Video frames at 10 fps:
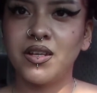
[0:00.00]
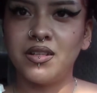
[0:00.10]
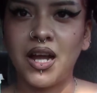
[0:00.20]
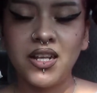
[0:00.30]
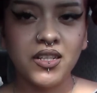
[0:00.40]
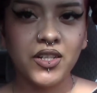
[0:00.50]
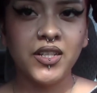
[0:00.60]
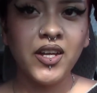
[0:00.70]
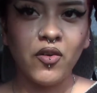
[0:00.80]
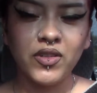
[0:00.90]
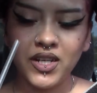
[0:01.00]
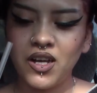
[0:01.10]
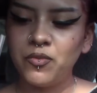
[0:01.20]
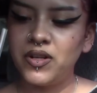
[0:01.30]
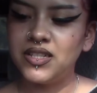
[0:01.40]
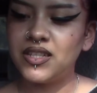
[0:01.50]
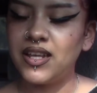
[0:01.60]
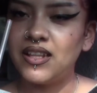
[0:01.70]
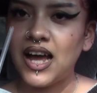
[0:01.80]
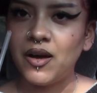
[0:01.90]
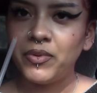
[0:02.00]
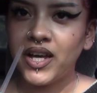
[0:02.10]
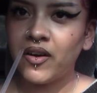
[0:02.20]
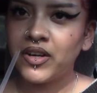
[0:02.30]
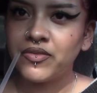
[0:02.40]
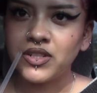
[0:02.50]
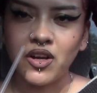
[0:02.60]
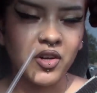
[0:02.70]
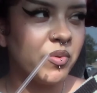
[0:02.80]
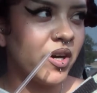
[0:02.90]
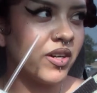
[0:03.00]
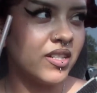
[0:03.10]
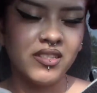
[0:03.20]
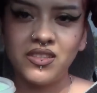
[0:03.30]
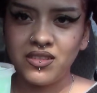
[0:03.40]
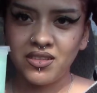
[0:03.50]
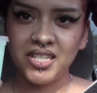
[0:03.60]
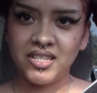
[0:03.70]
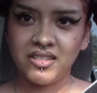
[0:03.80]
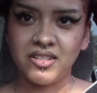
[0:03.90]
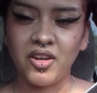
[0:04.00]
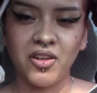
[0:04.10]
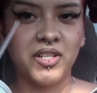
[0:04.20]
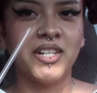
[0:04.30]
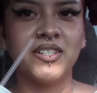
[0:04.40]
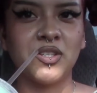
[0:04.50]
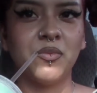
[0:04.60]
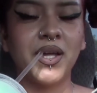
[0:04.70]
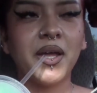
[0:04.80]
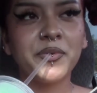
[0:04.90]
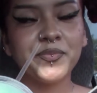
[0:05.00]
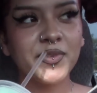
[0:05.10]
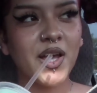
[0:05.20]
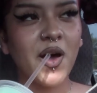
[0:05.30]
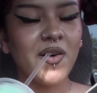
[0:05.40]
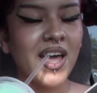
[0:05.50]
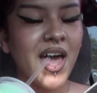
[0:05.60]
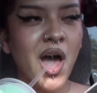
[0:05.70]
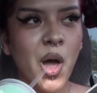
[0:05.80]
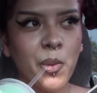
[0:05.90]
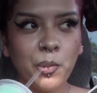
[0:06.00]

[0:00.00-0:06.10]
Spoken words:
I literally only come when it's like the happy hour for Taco Bell because this is $1. So I'm like, okay.